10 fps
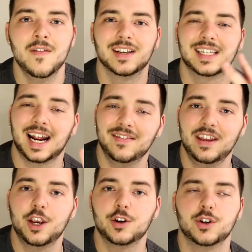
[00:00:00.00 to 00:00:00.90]
The second
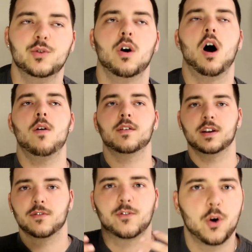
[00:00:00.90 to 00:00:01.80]
thing you can do, other
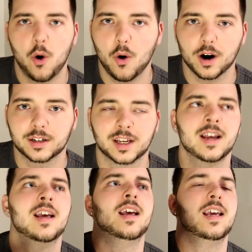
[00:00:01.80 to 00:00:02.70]
than of course
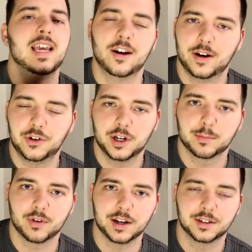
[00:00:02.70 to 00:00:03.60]
increasing your
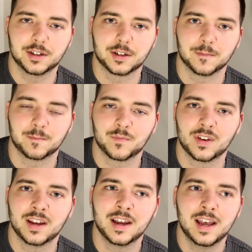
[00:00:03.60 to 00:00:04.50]
prices,
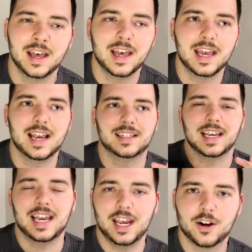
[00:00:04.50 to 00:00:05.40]
is
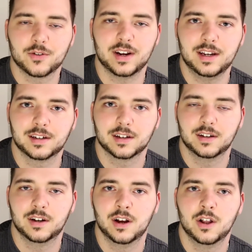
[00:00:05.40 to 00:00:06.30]
increase
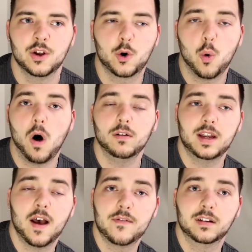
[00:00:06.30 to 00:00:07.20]
the
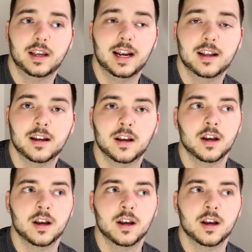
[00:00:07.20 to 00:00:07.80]
quality of the lead